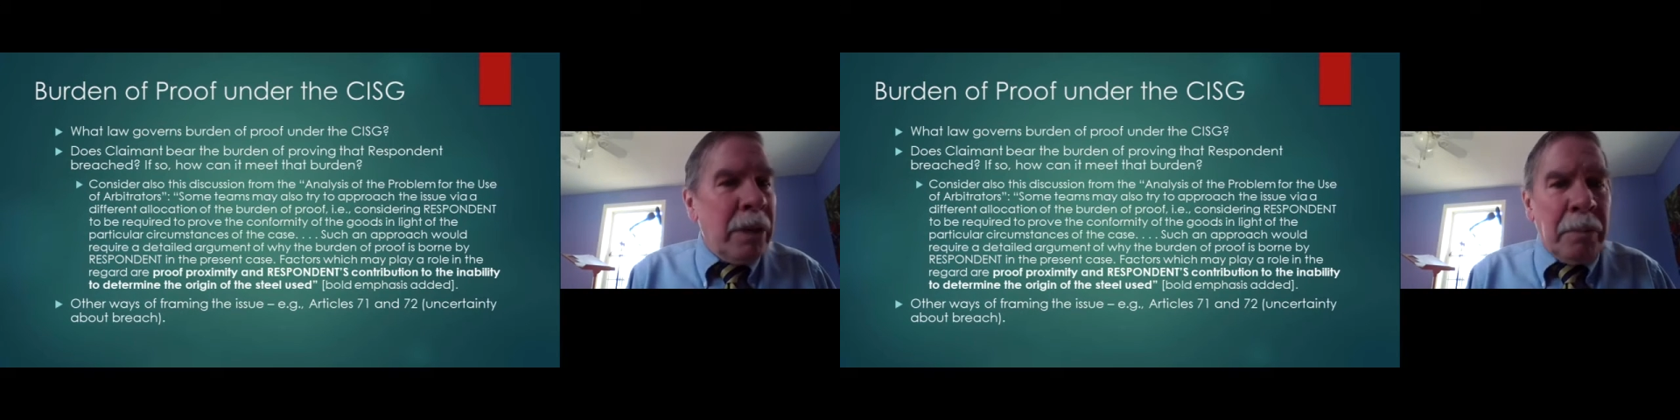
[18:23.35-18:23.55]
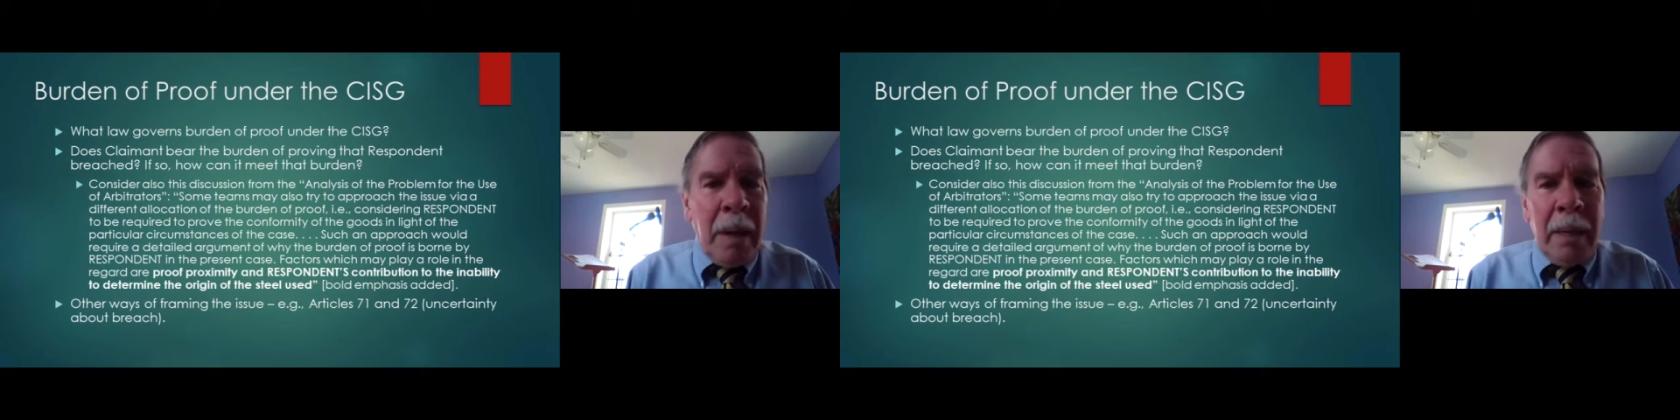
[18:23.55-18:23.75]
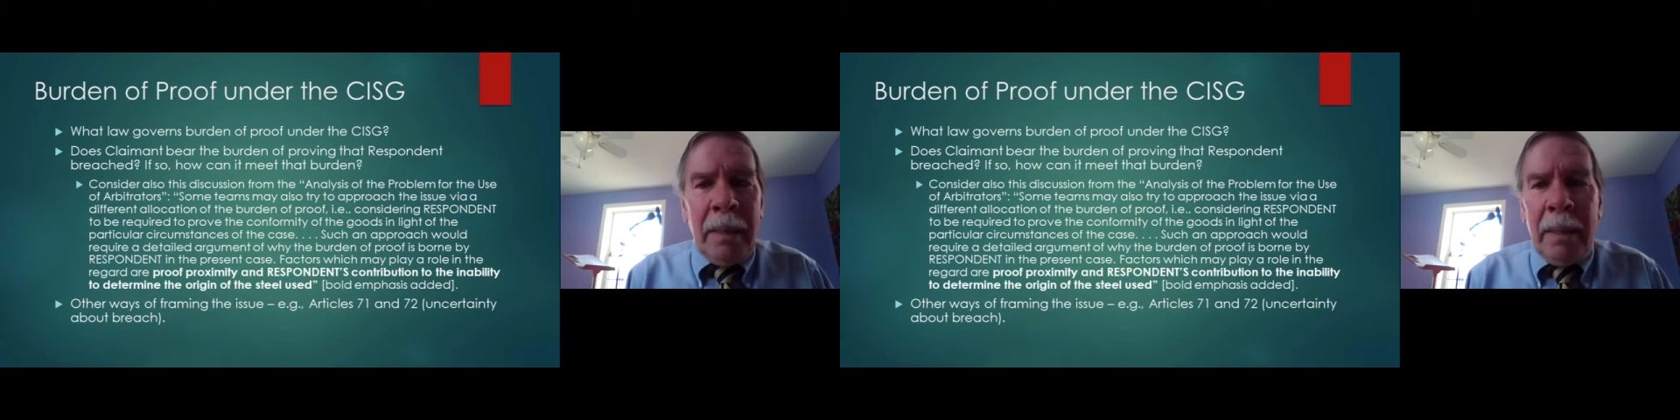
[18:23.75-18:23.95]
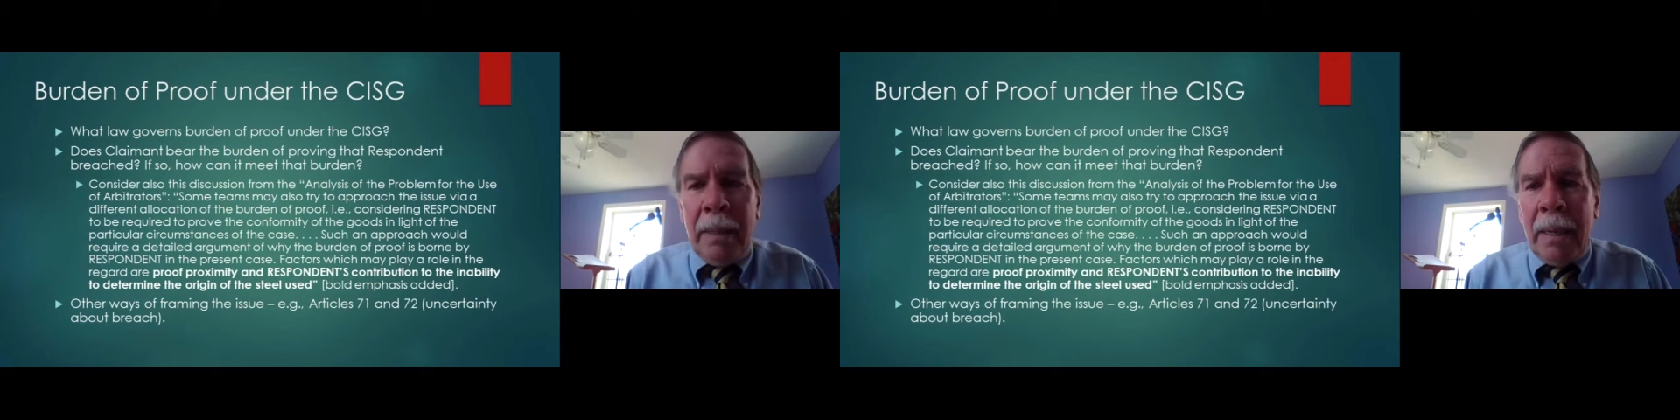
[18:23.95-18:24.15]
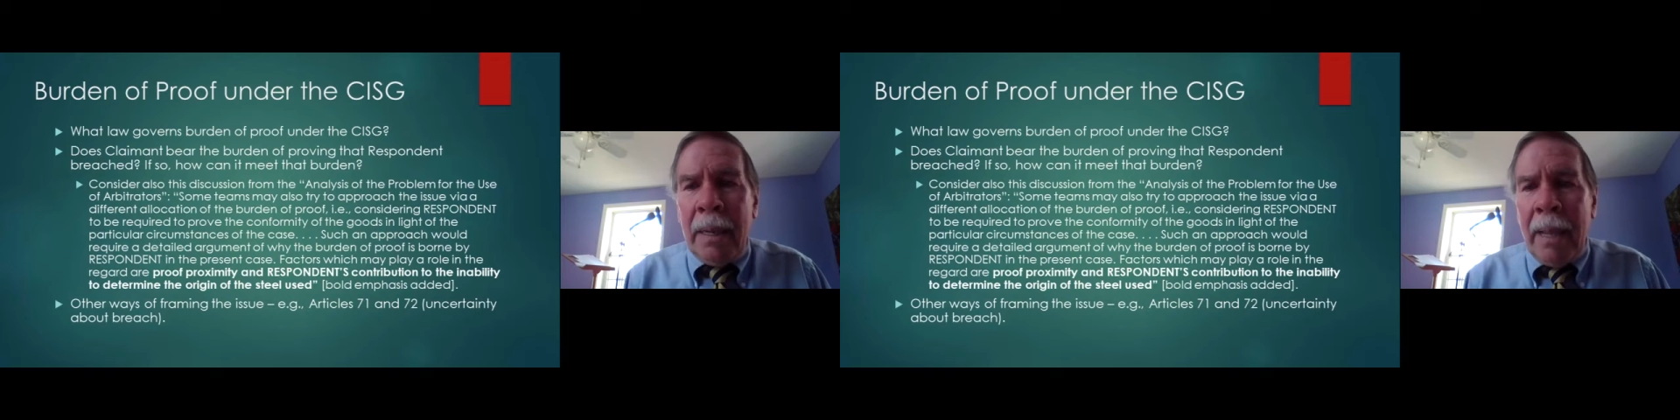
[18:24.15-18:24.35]

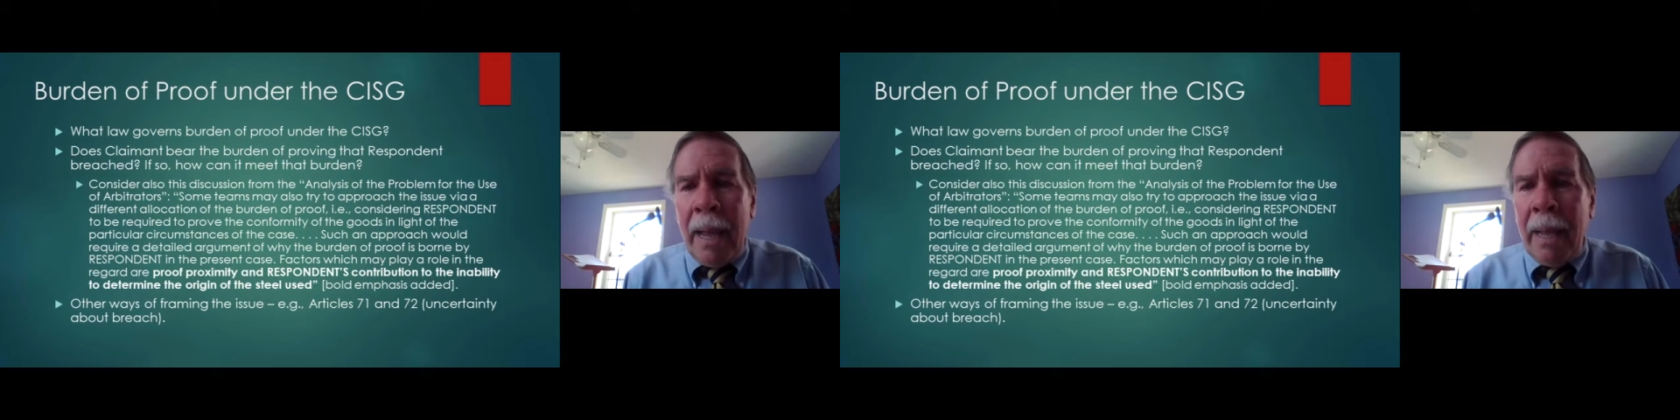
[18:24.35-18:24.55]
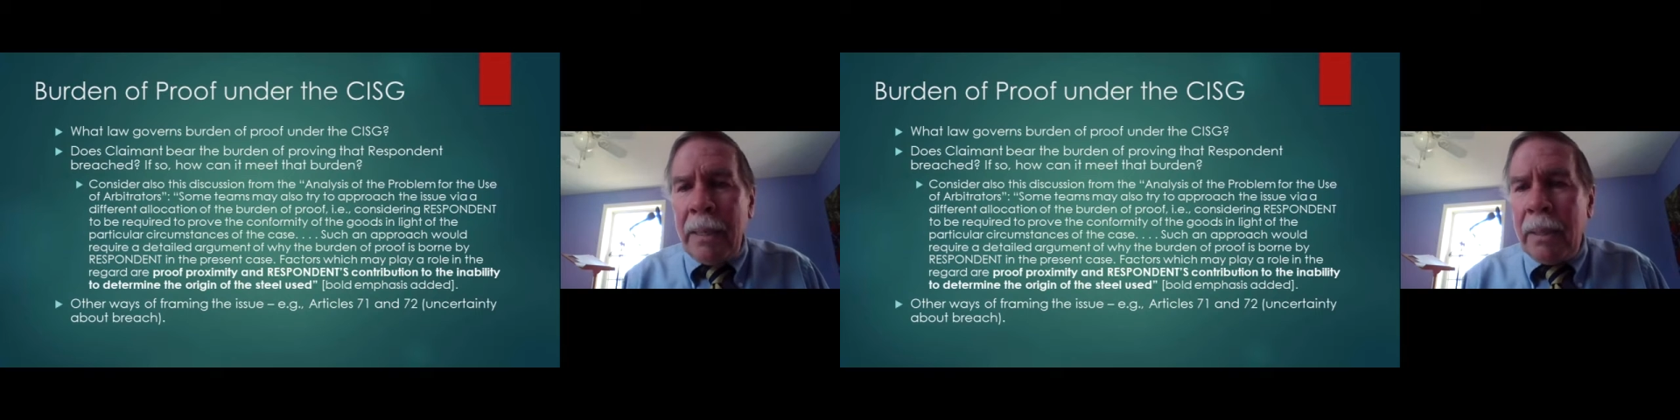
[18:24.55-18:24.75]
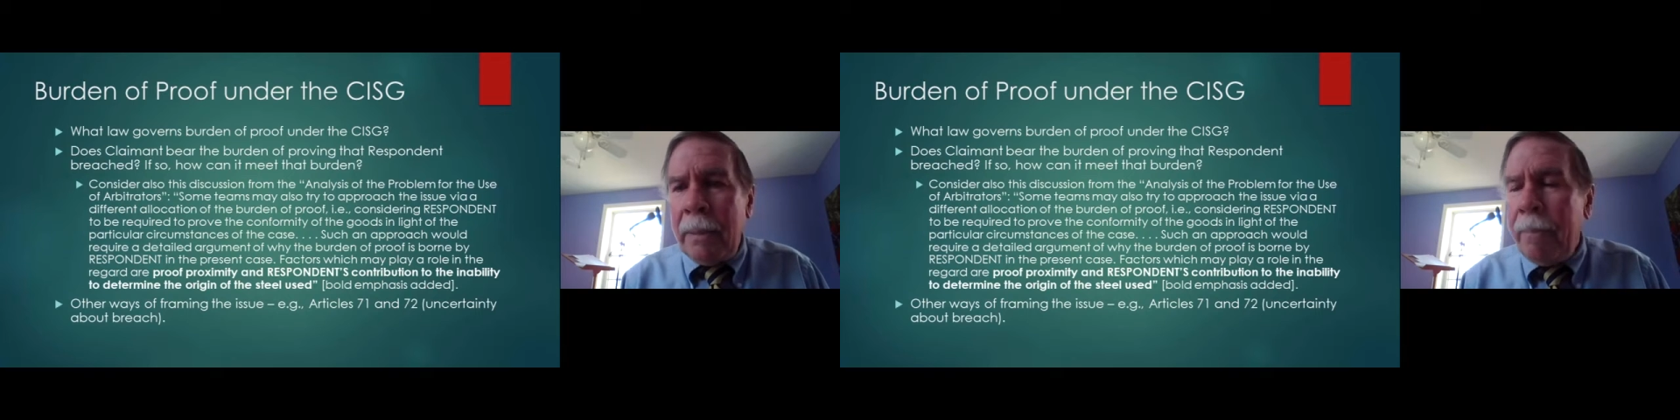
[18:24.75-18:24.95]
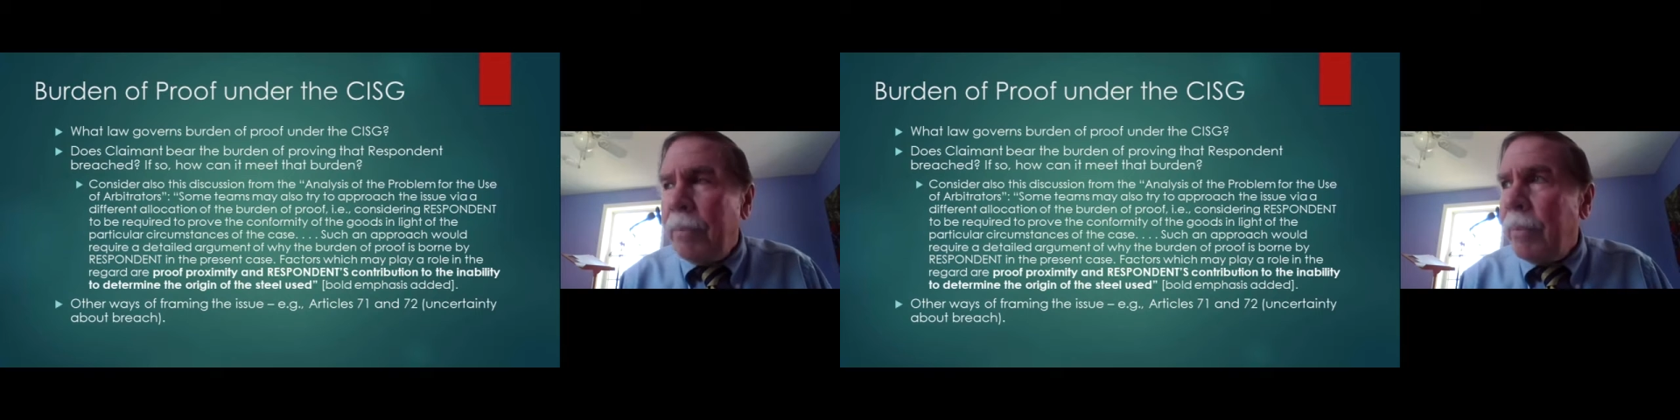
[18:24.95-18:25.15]
respondent has